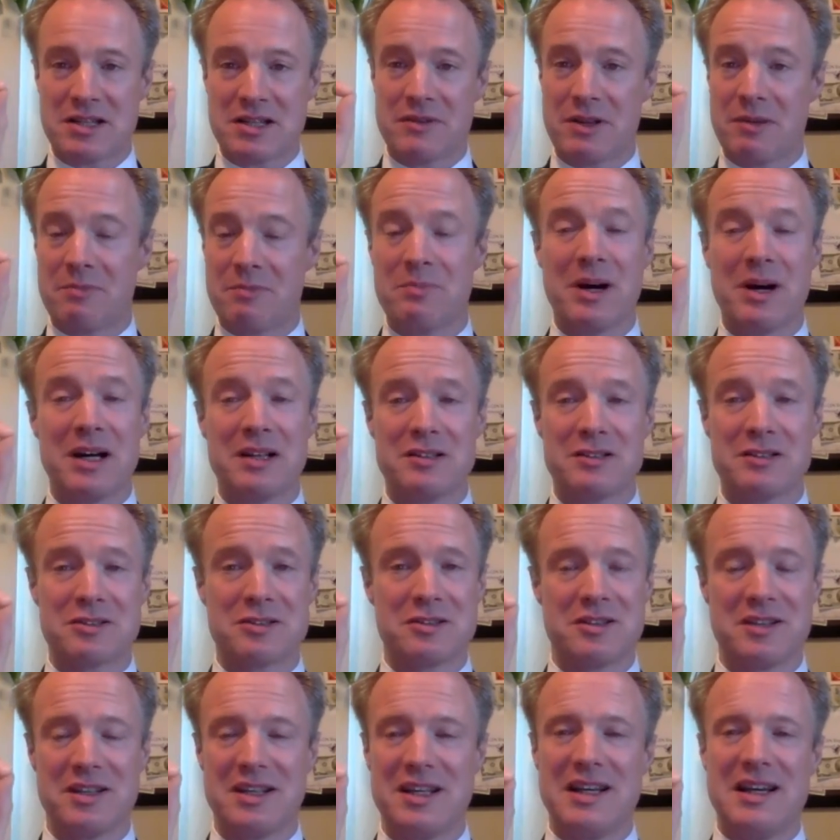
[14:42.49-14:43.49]
of the
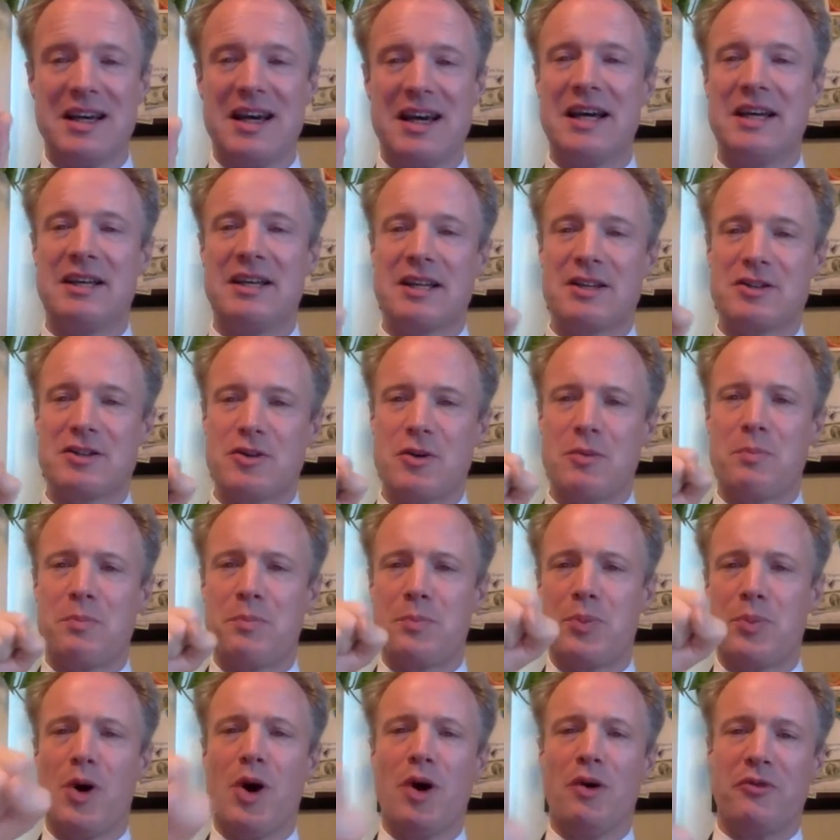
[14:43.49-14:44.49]
punch. And you just do
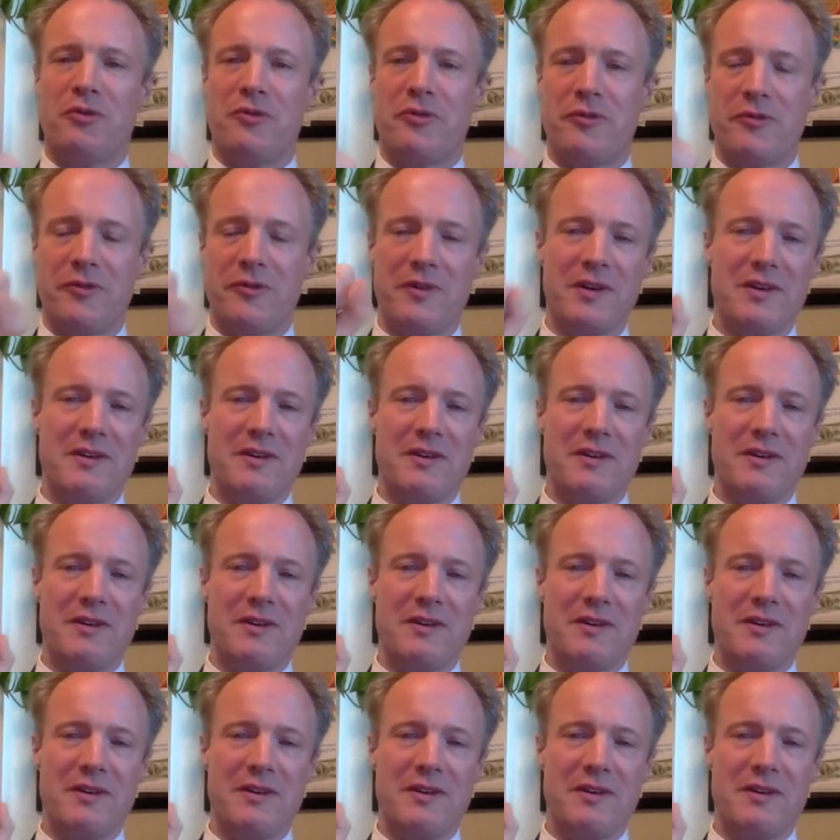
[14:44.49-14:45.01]
poof.